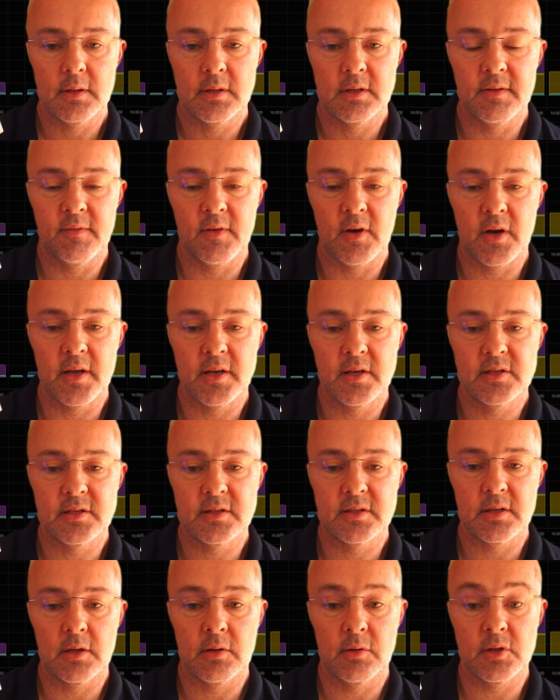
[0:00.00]

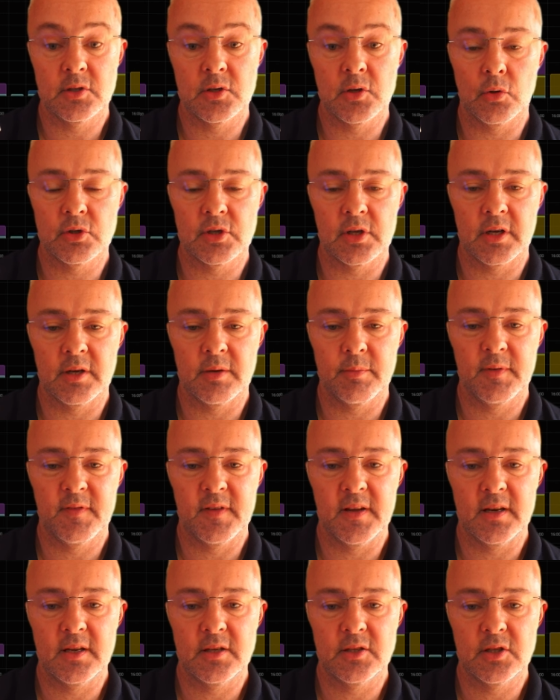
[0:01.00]
device that's also going to be
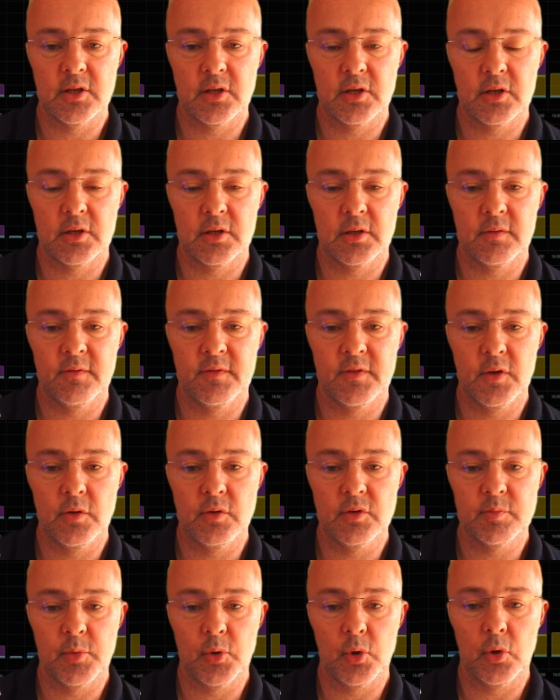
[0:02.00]
fitted into the
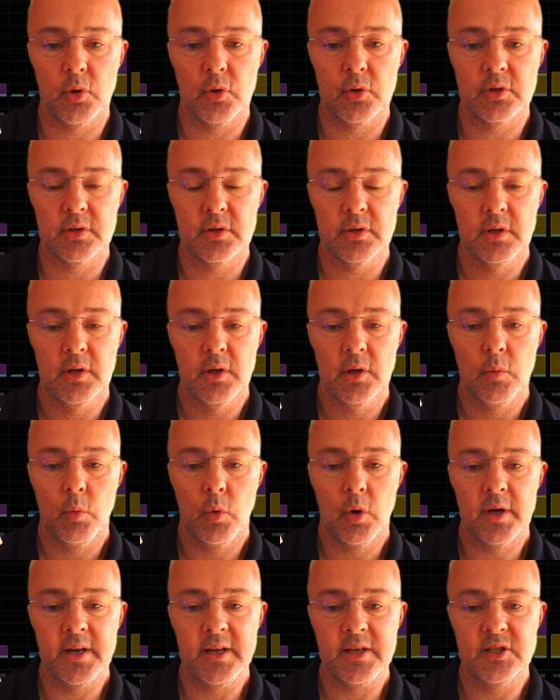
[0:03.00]
fuse board.
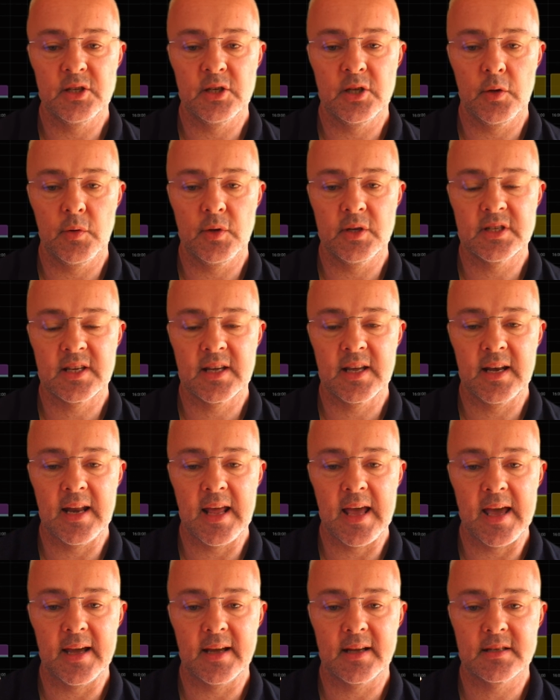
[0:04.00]
What I need to do is
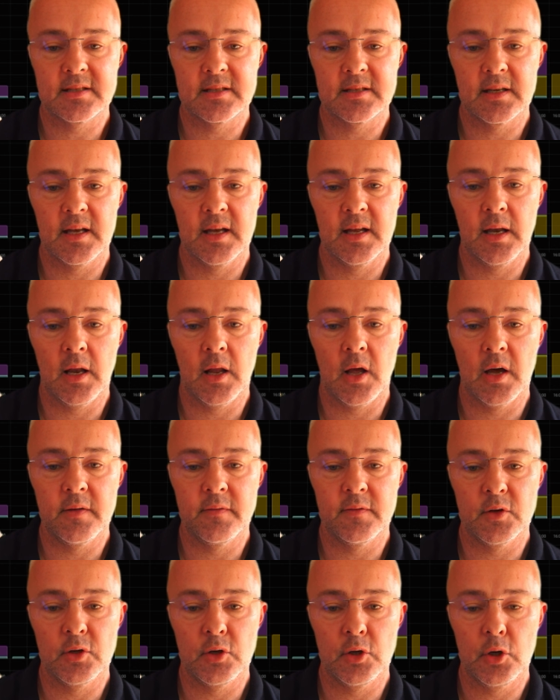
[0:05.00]
connect a
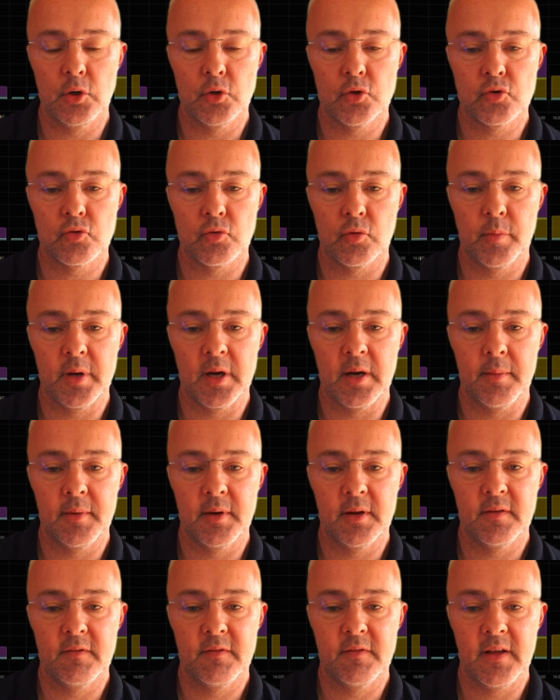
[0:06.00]
live and neutral
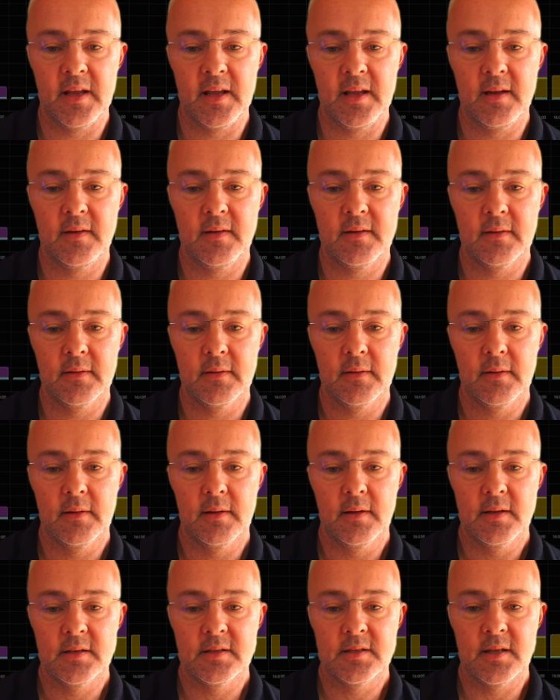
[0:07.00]
permanent feed
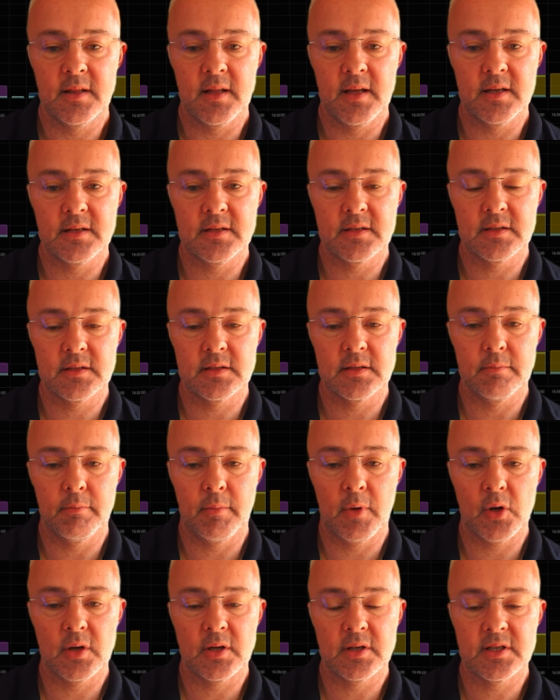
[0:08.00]
to this
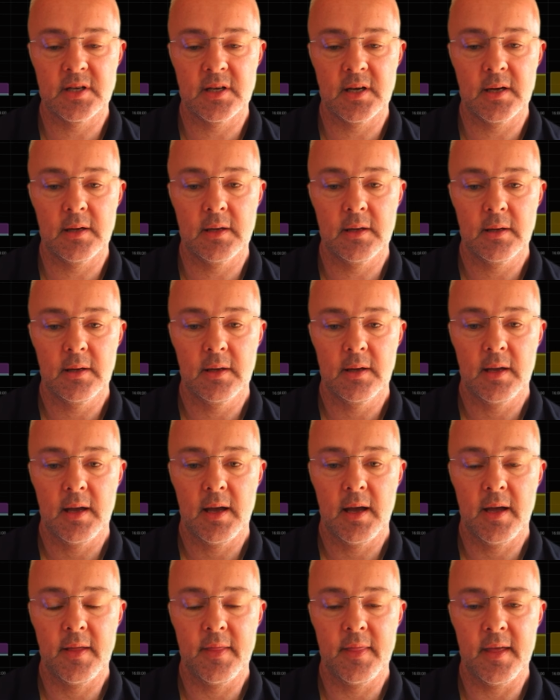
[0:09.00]
monitor,
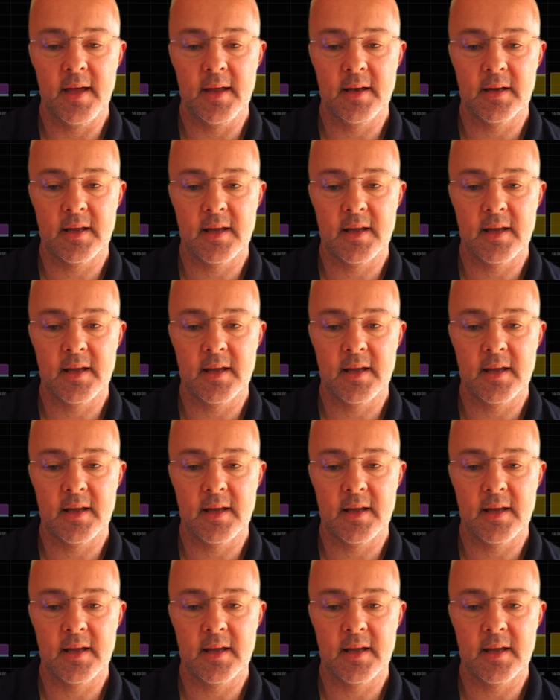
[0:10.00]
and then